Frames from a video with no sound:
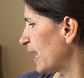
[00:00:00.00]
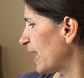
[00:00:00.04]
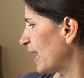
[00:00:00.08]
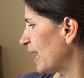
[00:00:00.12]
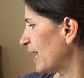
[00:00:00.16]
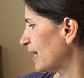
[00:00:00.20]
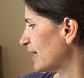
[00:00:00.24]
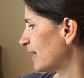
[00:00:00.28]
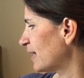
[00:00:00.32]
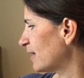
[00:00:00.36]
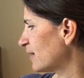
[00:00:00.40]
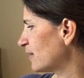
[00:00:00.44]

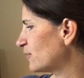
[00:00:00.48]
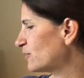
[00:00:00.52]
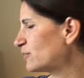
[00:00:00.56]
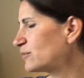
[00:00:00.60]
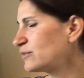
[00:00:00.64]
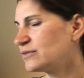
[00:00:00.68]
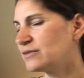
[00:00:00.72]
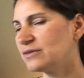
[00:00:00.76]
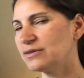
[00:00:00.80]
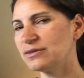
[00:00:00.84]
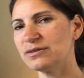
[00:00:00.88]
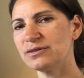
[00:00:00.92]
And then
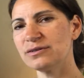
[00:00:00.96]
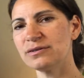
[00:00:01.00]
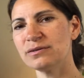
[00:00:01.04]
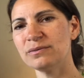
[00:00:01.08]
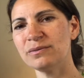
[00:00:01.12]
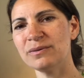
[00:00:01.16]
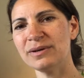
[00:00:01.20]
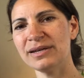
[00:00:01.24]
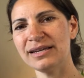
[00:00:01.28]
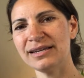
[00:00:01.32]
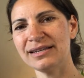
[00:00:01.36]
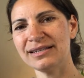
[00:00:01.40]
there's the
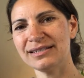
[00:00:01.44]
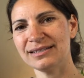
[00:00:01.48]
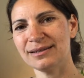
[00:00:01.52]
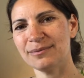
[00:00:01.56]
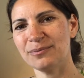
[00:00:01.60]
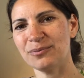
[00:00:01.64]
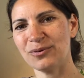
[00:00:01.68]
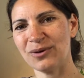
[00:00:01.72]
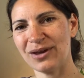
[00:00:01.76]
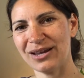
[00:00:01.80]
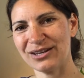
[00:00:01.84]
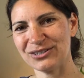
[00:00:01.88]
sweet
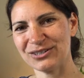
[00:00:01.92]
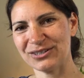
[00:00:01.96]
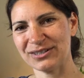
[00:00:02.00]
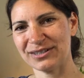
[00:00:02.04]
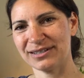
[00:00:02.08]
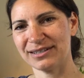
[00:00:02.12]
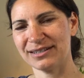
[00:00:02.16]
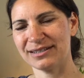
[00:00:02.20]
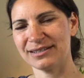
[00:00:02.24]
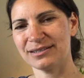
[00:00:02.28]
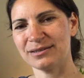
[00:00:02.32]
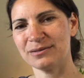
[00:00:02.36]

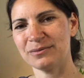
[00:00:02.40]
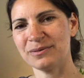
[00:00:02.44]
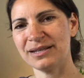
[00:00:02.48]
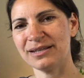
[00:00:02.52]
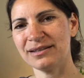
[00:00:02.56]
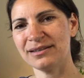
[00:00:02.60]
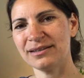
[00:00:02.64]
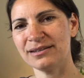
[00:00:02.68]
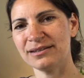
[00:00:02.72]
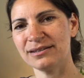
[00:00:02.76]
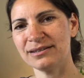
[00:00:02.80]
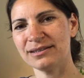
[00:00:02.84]
depression, the sweet
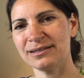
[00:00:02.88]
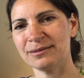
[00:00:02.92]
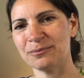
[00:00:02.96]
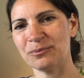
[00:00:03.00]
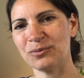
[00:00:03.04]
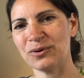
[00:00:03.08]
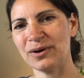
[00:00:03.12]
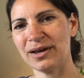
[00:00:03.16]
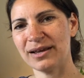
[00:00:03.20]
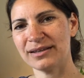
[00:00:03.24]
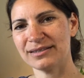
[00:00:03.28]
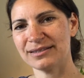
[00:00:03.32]
little
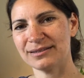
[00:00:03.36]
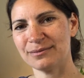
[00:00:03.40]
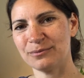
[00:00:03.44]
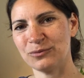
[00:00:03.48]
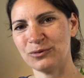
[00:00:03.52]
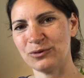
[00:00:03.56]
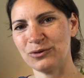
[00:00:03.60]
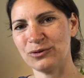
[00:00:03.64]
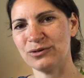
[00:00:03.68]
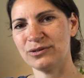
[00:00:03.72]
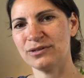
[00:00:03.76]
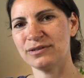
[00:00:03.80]
depressed
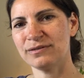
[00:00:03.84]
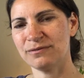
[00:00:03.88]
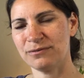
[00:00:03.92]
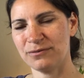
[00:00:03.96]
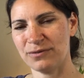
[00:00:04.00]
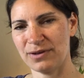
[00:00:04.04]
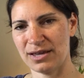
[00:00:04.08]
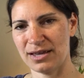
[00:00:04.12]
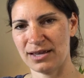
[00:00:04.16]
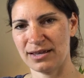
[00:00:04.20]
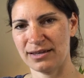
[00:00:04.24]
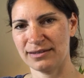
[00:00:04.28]
moods
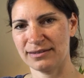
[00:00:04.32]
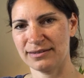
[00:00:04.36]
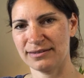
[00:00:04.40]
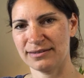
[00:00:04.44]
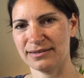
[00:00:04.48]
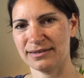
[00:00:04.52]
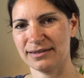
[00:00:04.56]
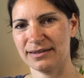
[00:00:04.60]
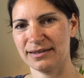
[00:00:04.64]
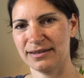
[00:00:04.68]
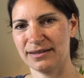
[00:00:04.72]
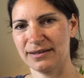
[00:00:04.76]
phase,
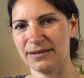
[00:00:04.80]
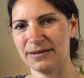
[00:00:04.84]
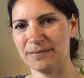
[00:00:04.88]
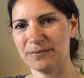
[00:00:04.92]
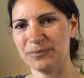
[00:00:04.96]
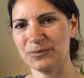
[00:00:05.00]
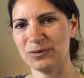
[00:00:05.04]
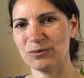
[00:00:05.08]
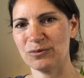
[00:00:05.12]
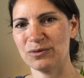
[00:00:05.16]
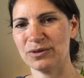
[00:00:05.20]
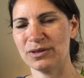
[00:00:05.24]

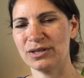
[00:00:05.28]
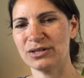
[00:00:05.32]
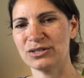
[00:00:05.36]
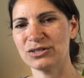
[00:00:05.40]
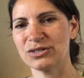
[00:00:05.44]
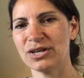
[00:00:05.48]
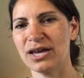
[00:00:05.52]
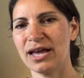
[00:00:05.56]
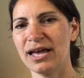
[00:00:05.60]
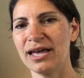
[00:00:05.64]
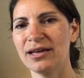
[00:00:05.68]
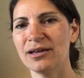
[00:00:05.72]
where the
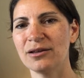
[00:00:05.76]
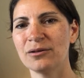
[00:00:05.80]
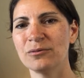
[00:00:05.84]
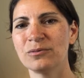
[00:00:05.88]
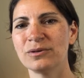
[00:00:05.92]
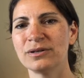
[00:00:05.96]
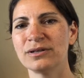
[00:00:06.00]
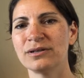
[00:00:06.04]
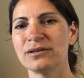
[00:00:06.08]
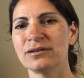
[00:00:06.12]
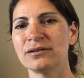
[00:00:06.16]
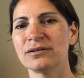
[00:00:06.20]
child
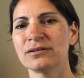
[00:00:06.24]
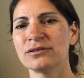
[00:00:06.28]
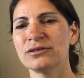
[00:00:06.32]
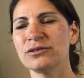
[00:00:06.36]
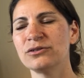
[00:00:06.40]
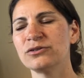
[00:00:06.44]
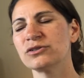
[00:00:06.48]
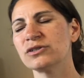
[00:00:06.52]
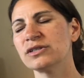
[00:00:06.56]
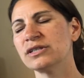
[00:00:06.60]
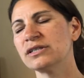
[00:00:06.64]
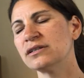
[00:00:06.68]
will
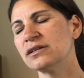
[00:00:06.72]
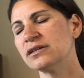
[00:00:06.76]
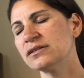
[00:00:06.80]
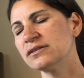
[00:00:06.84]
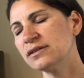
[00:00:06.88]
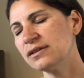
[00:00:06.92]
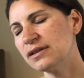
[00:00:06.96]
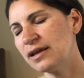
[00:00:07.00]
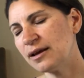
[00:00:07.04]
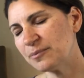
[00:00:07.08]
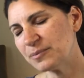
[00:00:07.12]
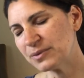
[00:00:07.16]
usually
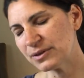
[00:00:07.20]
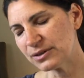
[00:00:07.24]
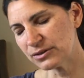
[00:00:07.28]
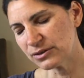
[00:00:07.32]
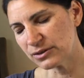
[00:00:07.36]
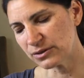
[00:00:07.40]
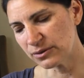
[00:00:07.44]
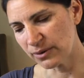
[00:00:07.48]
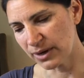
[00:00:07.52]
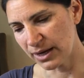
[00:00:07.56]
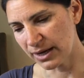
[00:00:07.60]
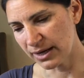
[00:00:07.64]
nuzzle up
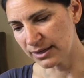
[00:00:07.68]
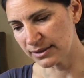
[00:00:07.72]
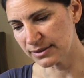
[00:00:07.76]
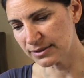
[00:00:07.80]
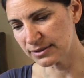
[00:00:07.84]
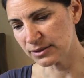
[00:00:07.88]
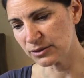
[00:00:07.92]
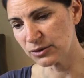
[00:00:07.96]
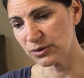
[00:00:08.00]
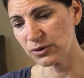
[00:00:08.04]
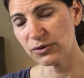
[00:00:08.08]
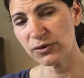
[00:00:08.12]
into
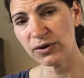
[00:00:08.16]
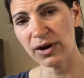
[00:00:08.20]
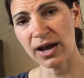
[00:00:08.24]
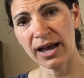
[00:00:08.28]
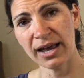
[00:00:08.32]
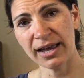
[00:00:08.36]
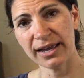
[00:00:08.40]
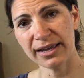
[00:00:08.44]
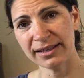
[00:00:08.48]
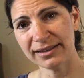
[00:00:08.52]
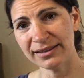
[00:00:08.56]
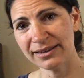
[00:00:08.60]
us and
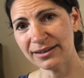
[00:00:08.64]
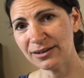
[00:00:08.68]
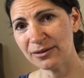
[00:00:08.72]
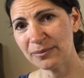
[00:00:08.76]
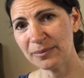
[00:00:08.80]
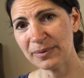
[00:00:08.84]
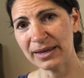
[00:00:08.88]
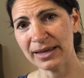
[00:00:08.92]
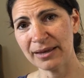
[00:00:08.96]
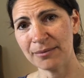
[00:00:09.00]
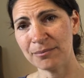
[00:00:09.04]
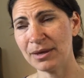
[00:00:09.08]
cry a little
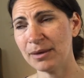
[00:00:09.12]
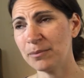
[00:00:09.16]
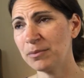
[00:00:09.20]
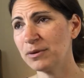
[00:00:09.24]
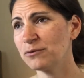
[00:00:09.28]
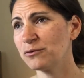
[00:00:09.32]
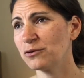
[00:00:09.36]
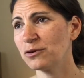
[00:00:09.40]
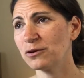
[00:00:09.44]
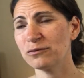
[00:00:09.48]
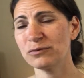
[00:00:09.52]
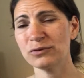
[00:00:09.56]
bit, maybe
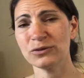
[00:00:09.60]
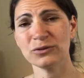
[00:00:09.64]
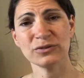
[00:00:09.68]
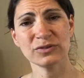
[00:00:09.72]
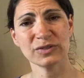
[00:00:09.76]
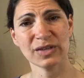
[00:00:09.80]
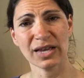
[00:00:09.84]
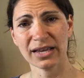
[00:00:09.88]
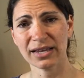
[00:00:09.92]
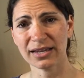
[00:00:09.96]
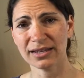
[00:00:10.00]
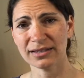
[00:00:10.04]
for a few
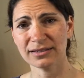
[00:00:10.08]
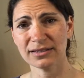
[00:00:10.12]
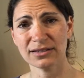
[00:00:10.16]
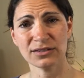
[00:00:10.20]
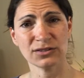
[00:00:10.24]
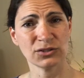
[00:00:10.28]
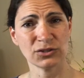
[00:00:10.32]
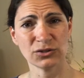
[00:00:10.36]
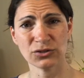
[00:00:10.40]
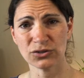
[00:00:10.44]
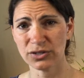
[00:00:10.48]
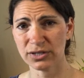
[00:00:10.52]
seconds.
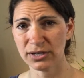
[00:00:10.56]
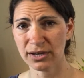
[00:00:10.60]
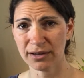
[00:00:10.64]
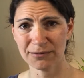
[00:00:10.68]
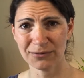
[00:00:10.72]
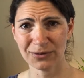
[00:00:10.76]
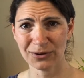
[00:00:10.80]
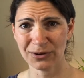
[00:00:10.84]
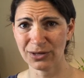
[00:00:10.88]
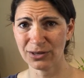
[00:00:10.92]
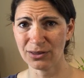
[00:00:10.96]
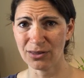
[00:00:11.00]
It's usually not
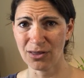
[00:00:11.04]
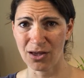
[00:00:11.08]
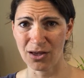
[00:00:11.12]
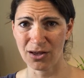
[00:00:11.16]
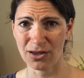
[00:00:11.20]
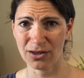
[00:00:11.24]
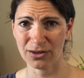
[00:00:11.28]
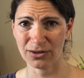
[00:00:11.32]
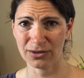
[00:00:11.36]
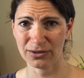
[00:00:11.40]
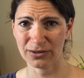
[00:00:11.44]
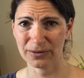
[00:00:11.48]
very
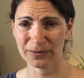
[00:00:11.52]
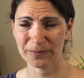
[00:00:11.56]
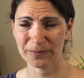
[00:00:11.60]
long.